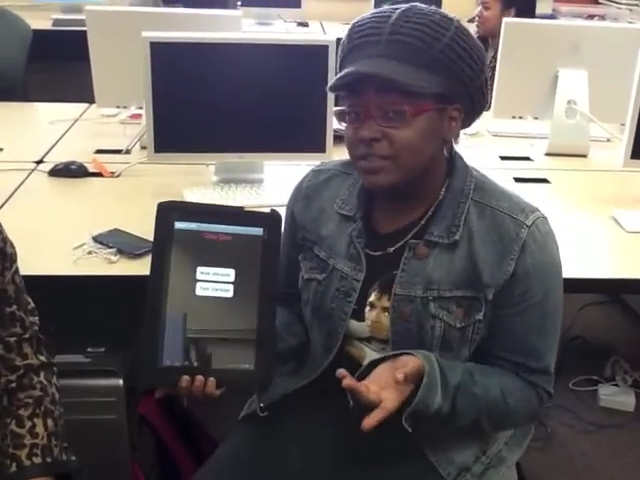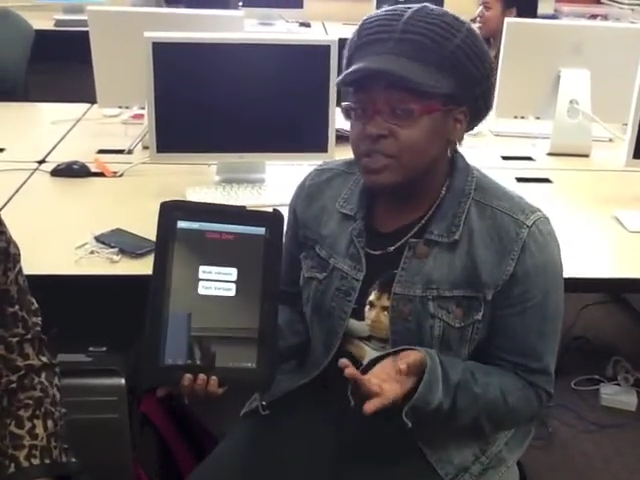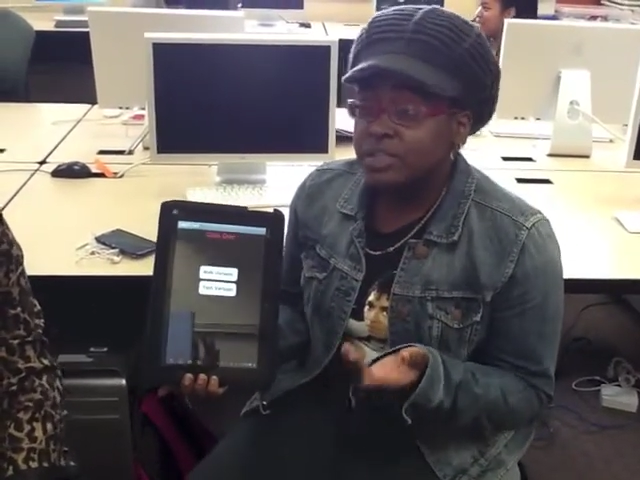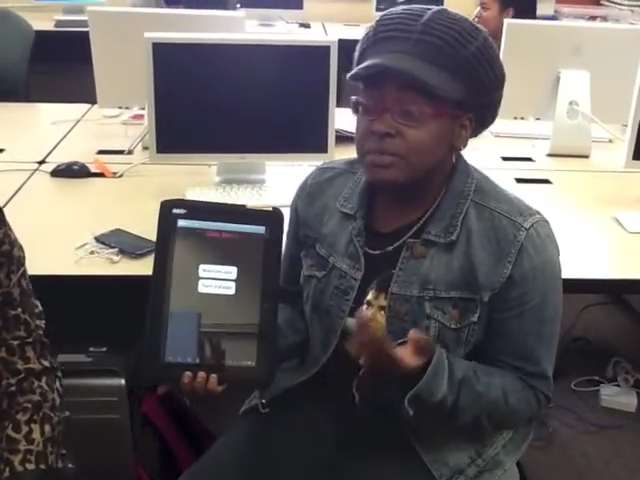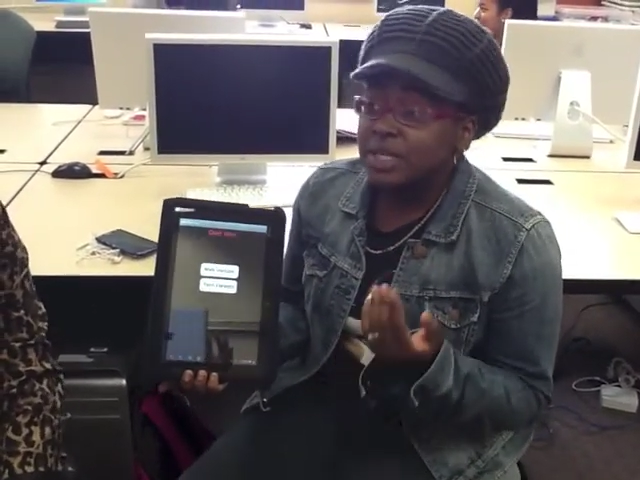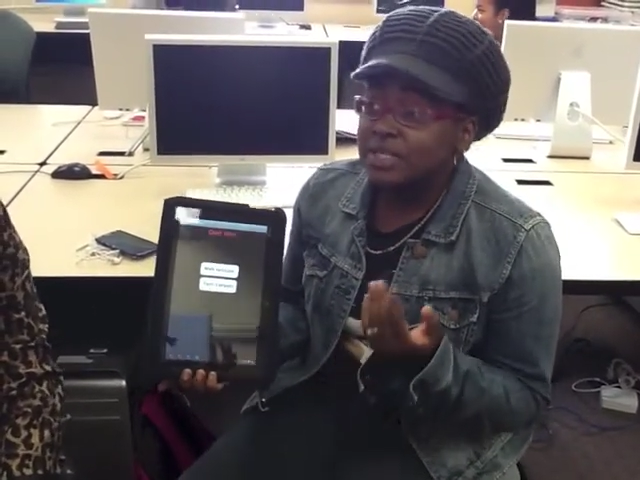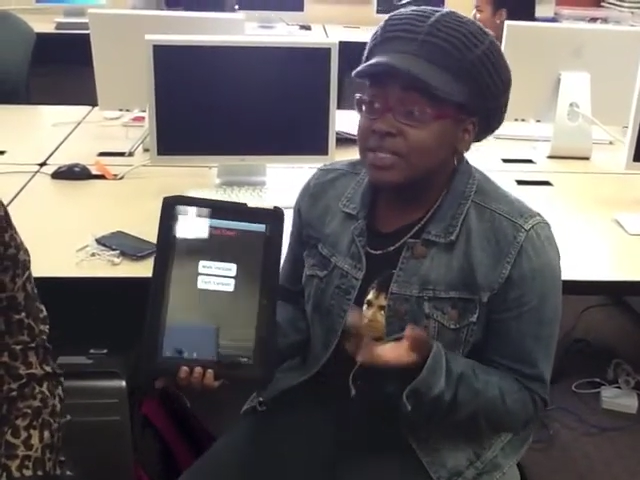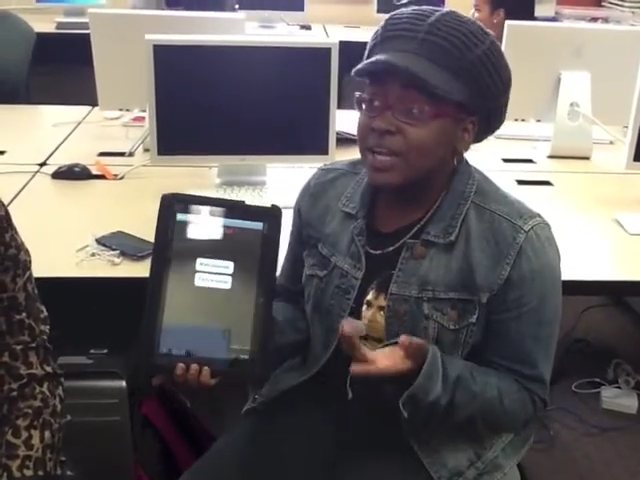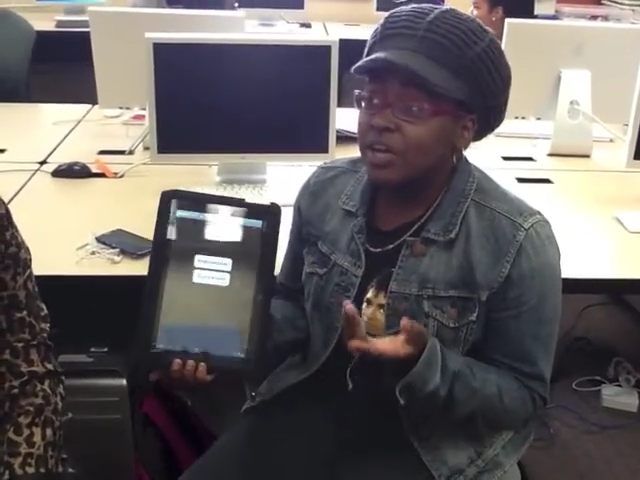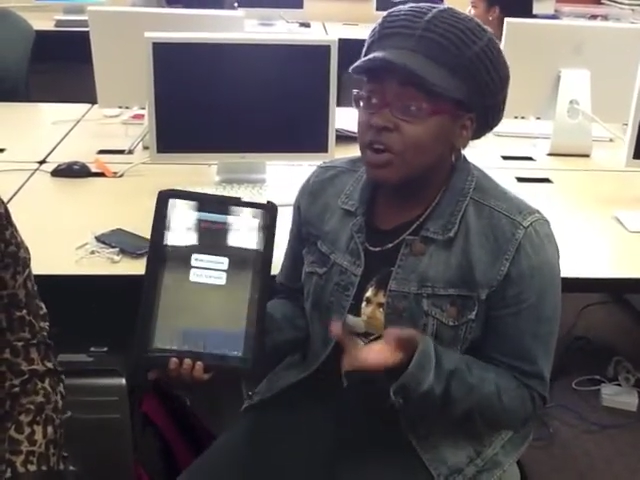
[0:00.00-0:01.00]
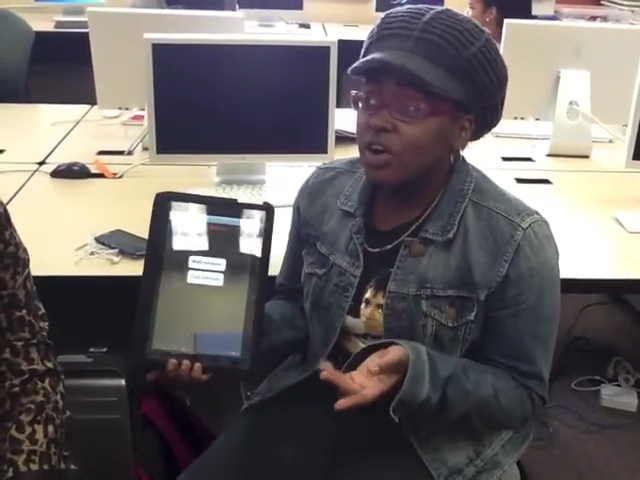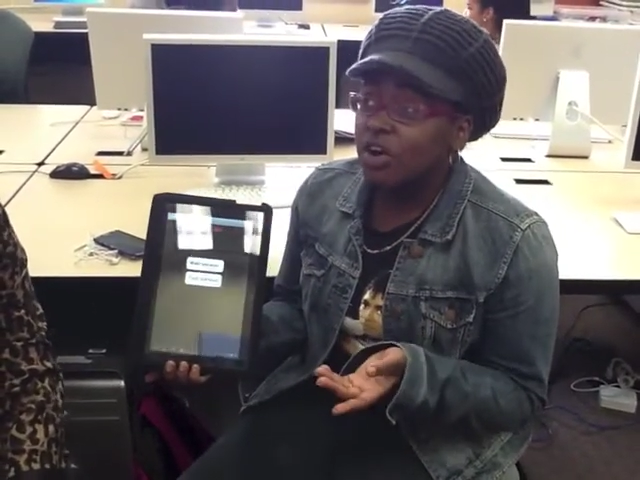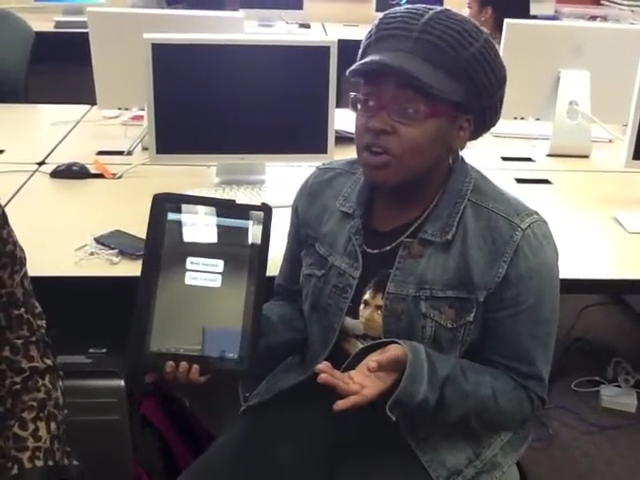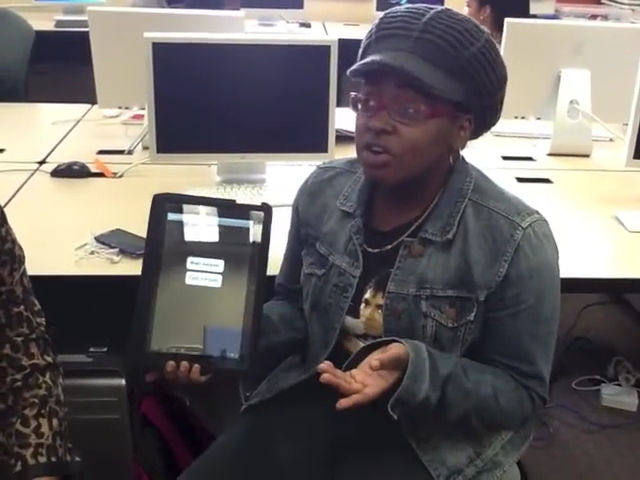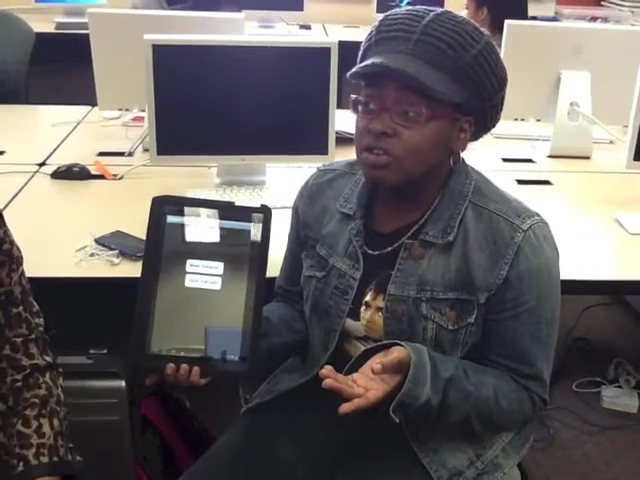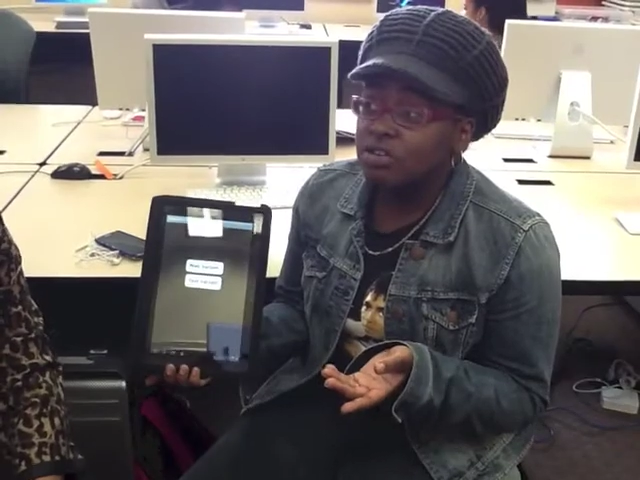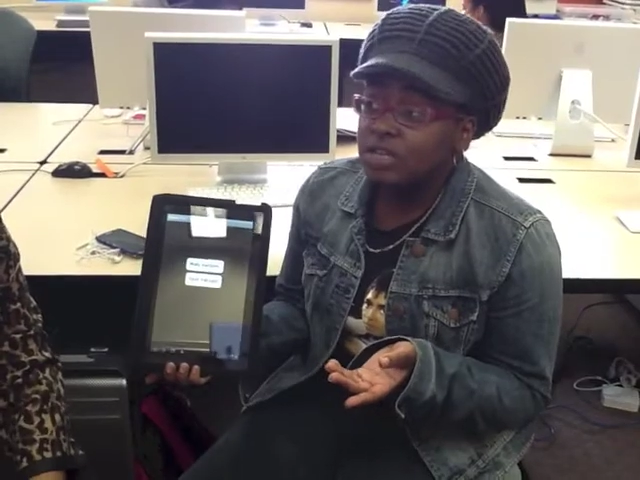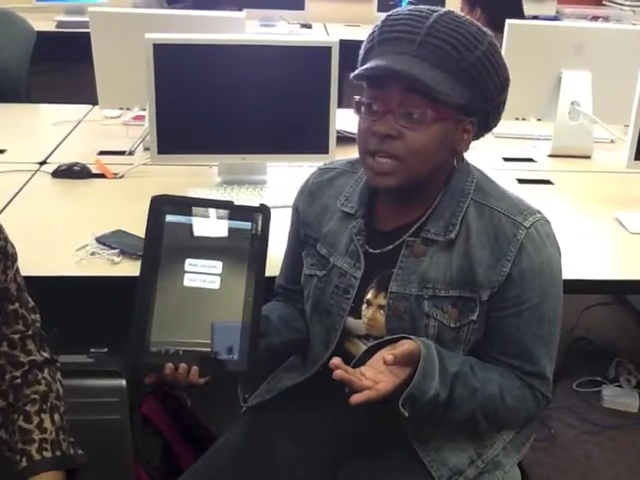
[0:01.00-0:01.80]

version because not all